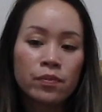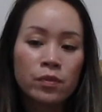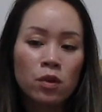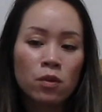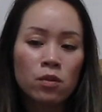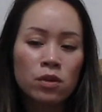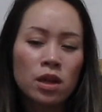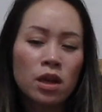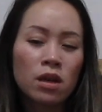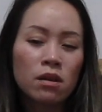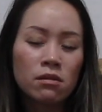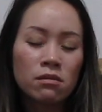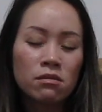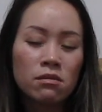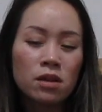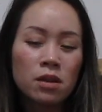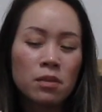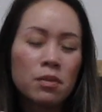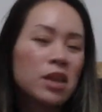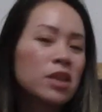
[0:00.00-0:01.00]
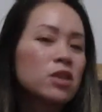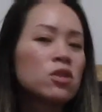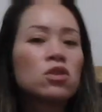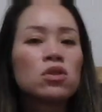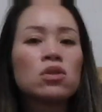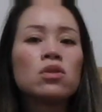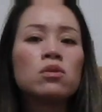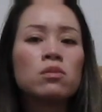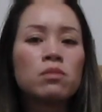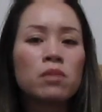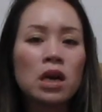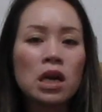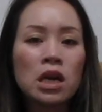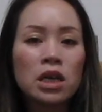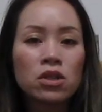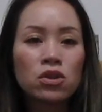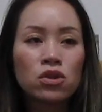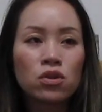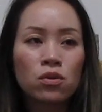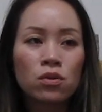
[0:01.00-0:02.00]
without applying too
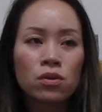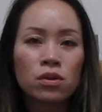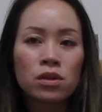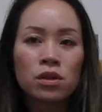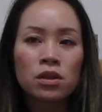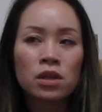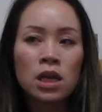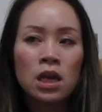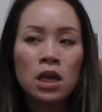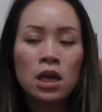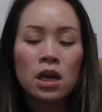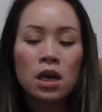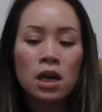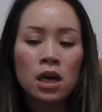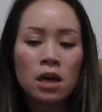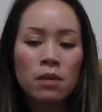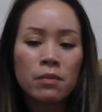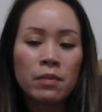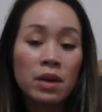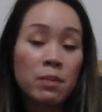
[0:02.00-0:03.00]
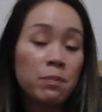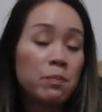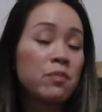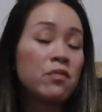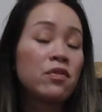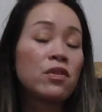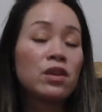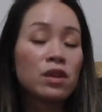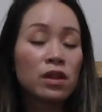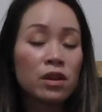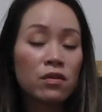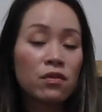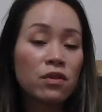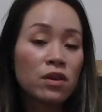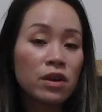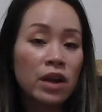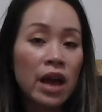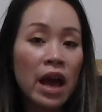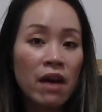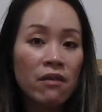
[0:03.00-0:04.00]
much or it feeling
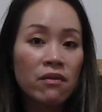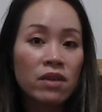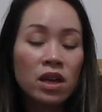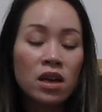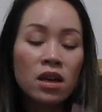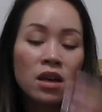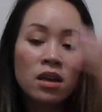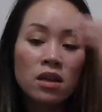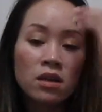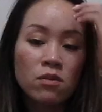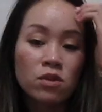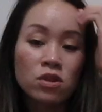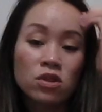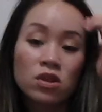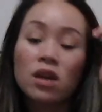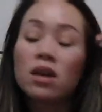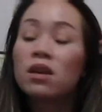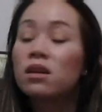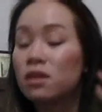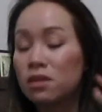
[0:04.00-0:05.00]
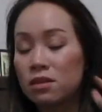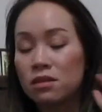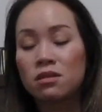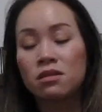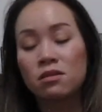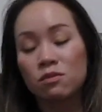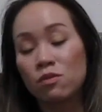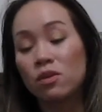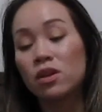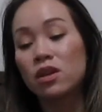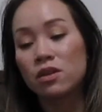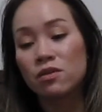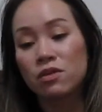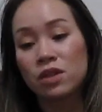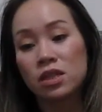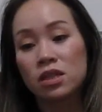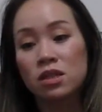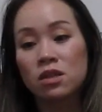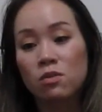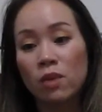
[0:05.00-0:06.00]
very heavy, which is one of the
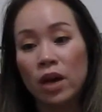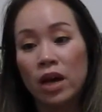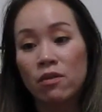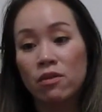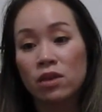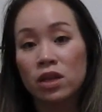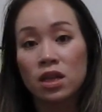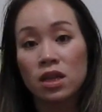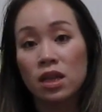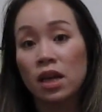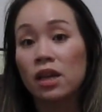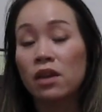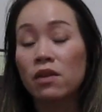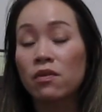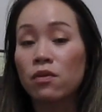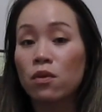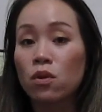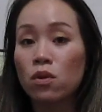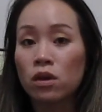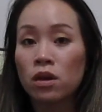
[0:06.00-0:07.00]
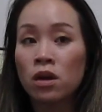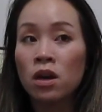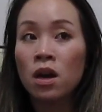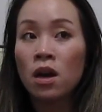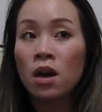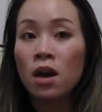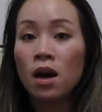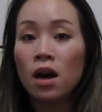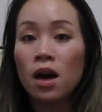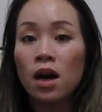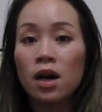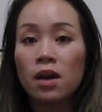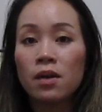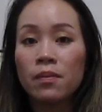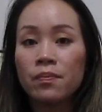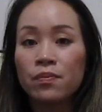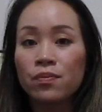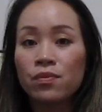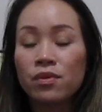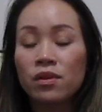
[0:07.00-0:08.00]
reasons why I really like it for
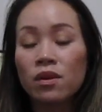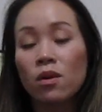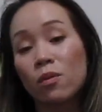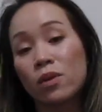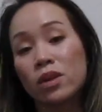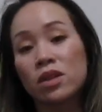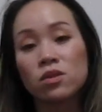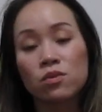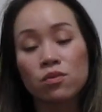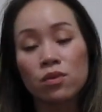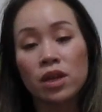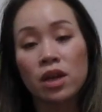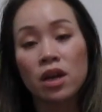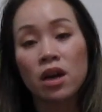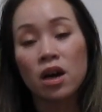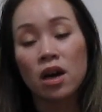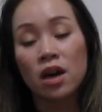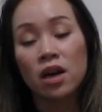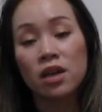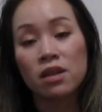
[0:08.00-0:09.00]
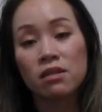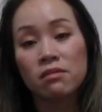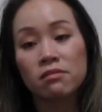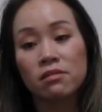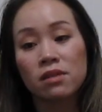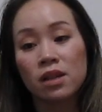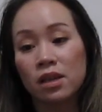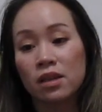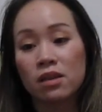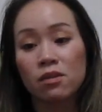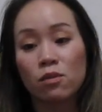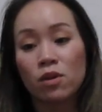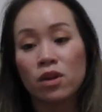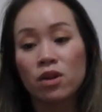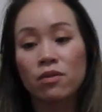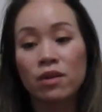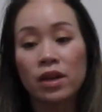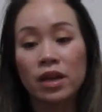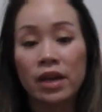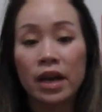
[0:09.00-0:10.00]
when it's really hot, like weather
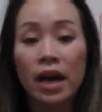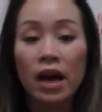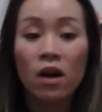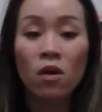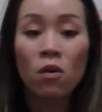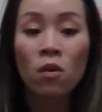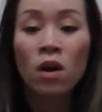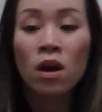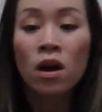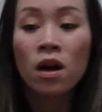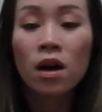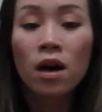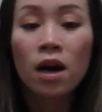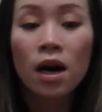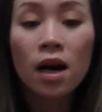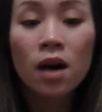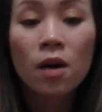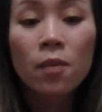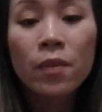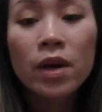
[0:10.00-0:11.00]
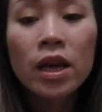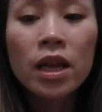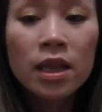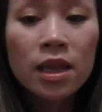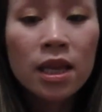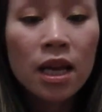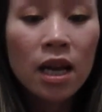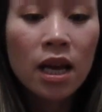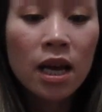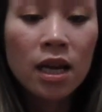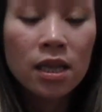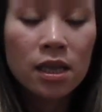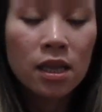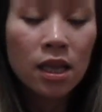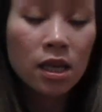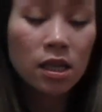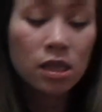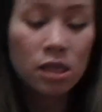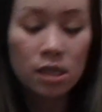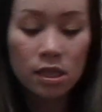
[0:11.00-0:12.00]
right now. And then I
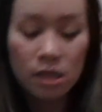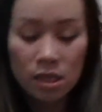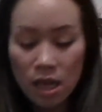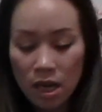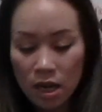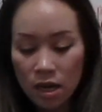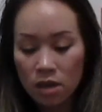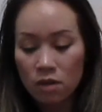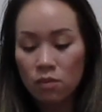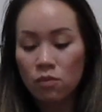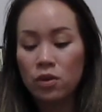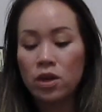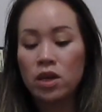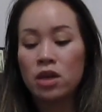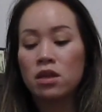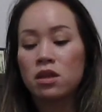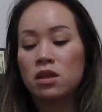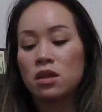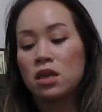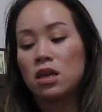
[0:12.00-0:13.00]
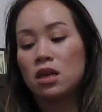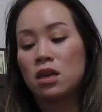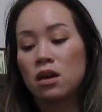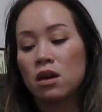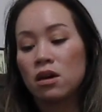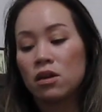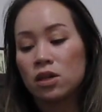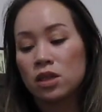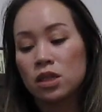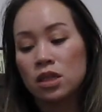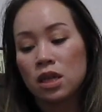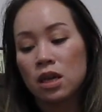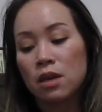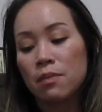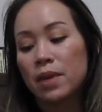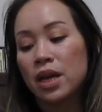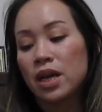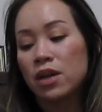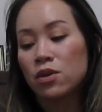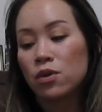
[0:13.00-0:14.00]
like to set it with the
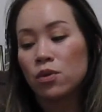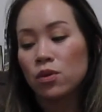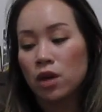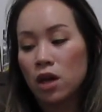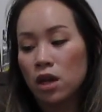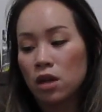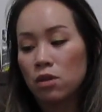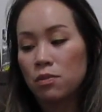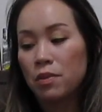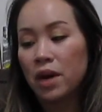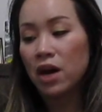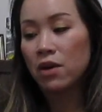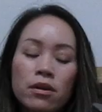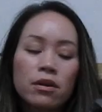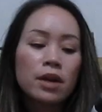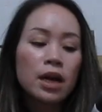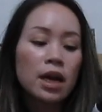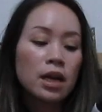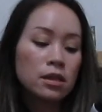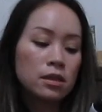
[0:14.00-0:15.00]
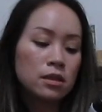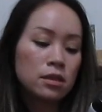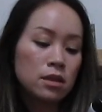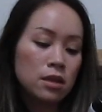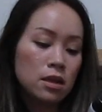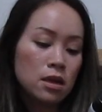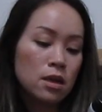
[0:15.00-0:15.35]
RCMA No Color Powder. It has